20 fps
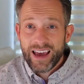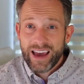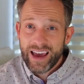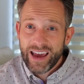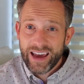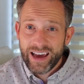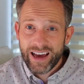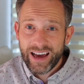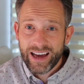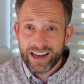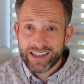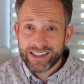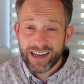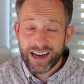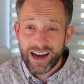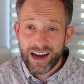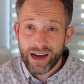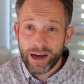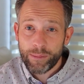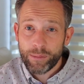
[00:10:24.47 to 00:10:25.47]
And
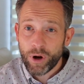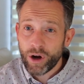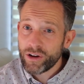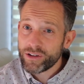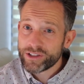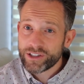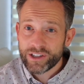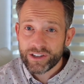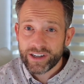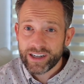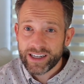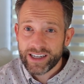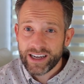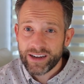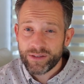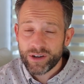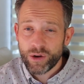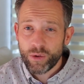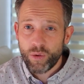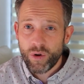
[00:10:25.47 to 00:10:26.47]
I'm also gonna
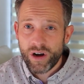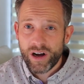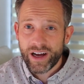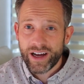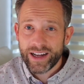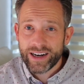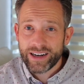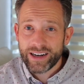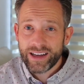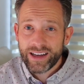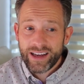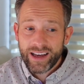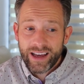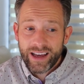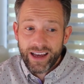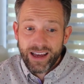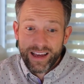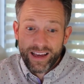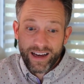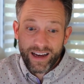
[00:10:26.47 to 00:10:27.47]
give it a one
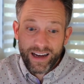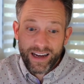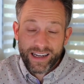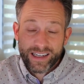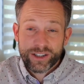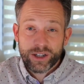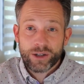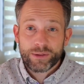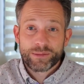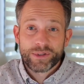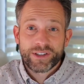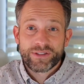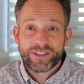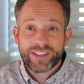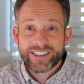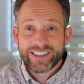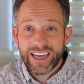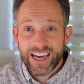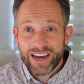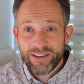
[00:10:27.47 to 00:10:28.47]
uh, in terms of
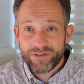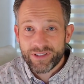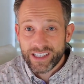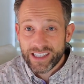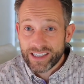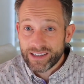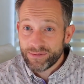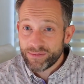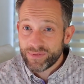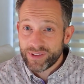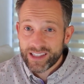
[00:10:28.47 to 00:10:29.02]
safety.